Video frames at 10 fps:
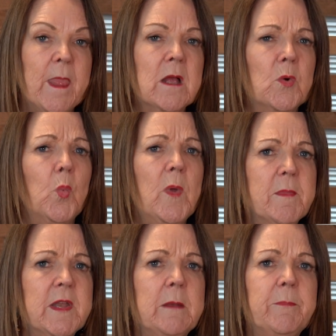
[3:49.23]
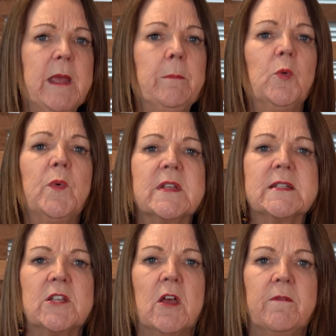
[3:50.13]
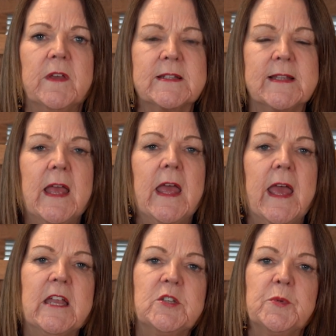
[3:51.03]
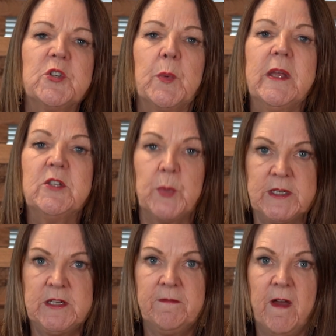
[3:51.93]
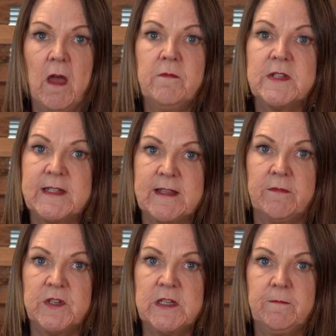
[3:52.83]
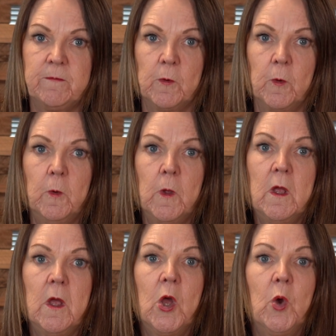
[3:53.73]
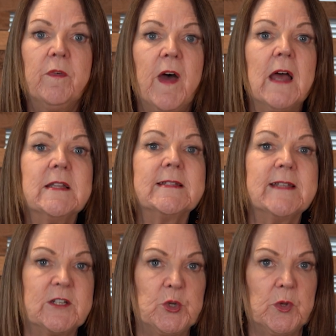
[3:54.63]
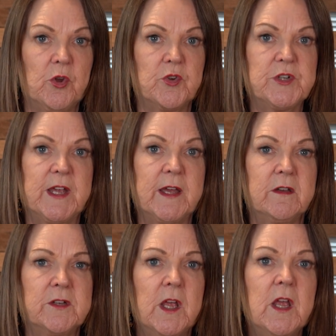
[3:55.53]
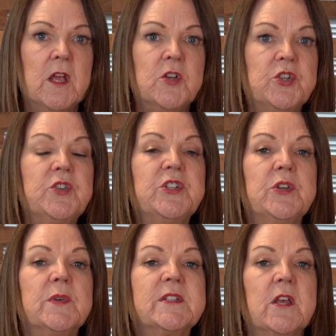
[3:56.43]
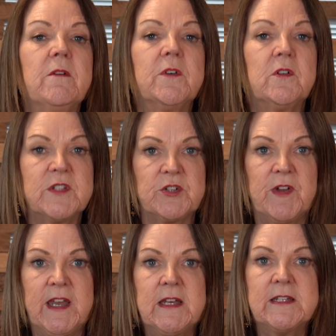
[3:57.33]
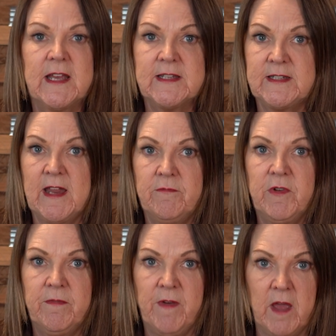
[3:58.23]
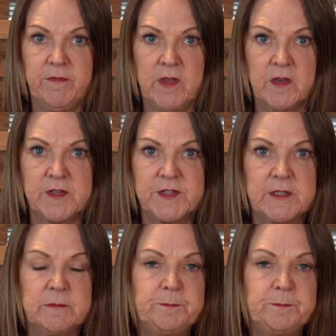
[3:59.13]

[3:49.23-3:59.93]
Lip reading: For women and people with a cervix aged between 25 and 74 who've had sexual contact should do a cervical screening test every 5 years.